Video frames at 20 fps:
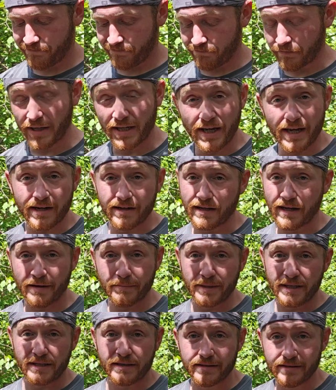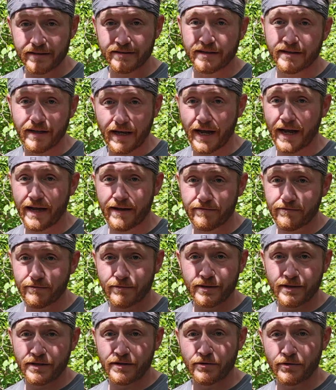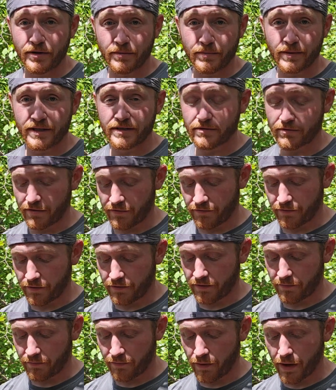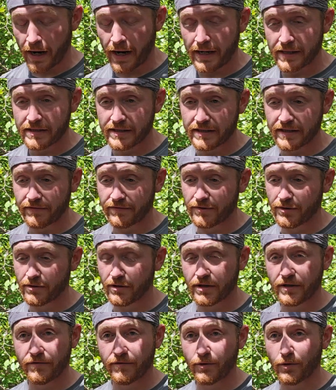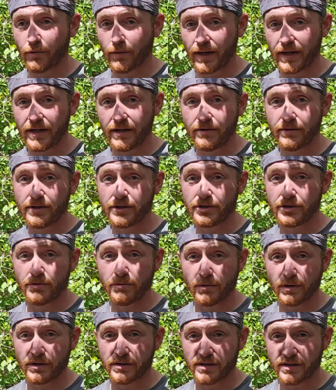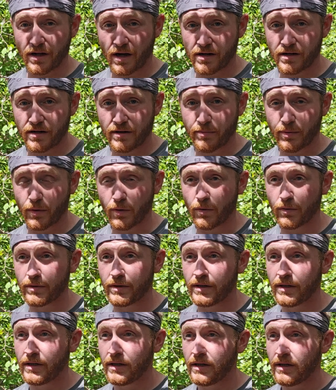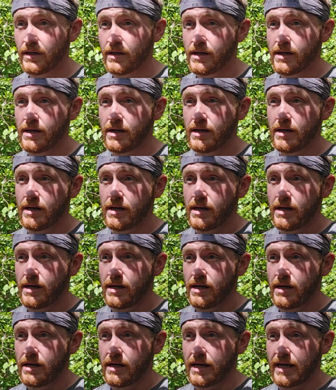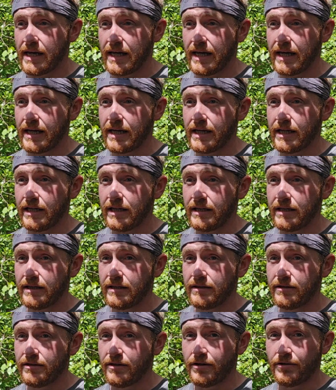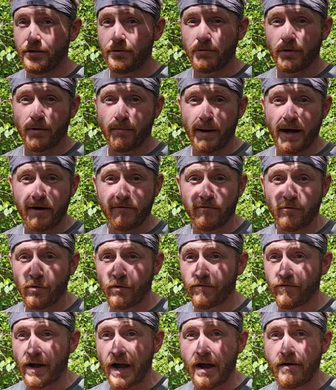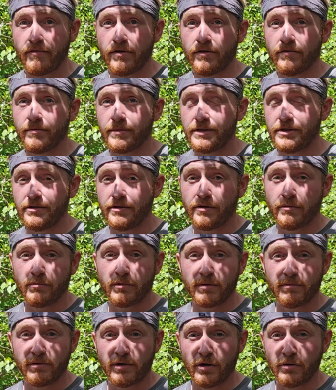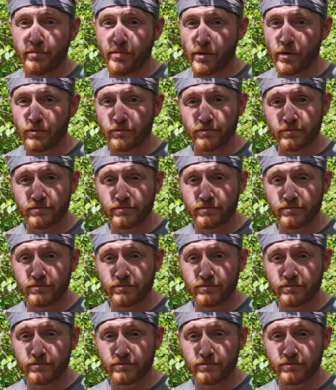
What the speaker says: But yeah, I mean, I have really no complaints on it. For the price, if you're looking for a radio that you want to stock up on, and you know, you want to buy 4 or 5 of them, and you don't want to go broke,